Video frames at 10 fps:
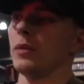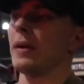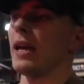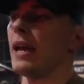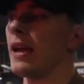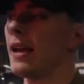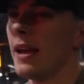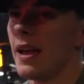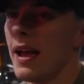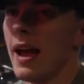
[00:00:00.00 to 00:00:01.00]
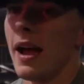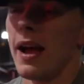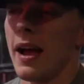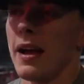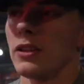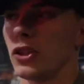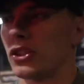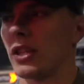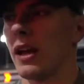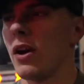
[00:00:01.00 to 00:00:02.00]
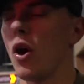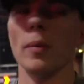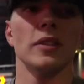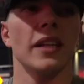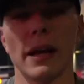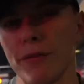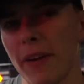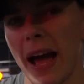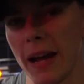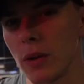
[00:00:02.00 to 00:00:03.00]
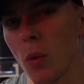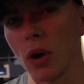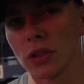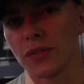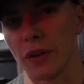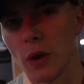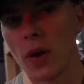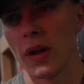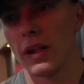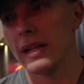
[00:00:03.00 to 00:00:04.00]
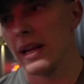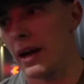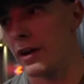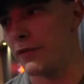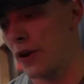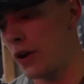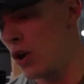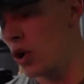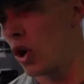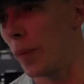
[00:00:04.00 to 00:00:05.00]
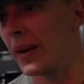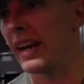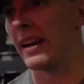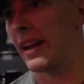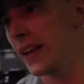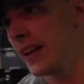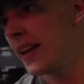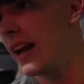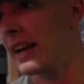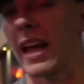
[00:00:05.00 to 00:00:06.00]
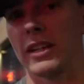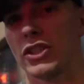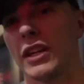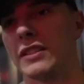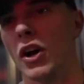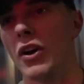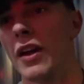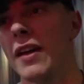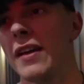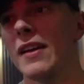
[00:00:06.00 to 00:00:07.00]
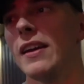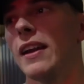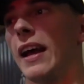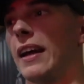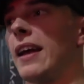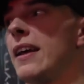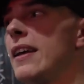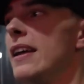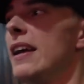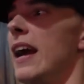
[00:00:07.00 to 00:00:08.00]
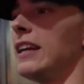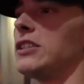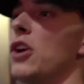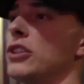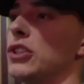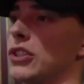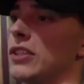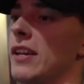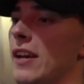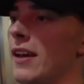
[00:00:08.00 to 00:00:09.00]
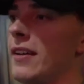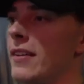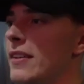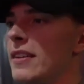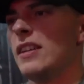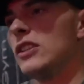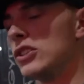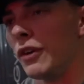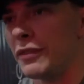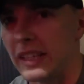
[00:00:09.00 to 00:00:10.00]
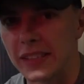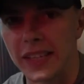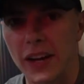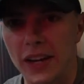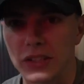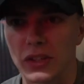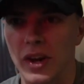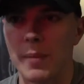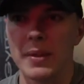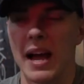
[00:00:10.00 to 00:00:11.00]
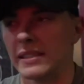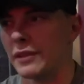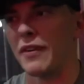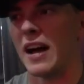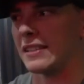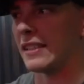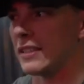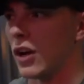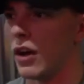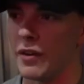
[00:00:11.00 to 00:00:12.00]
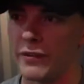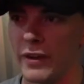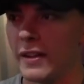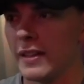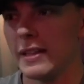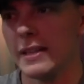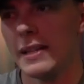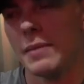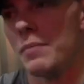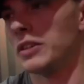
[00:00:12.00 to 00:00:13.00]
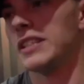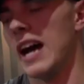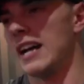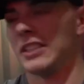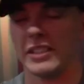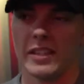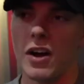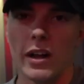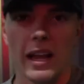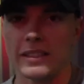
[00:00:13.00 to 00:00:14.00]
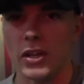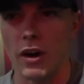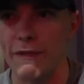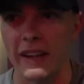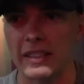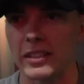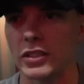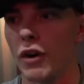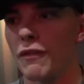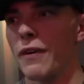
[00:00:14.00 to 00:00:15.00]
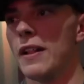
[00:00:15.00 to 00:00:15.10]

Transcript: to be just almost like a fly on the walls view of coming in and getting shit done. Like, it's not just the stuff that you see on Instagram, the arsey-farsey sort of montages and all that sort of fancy stuff.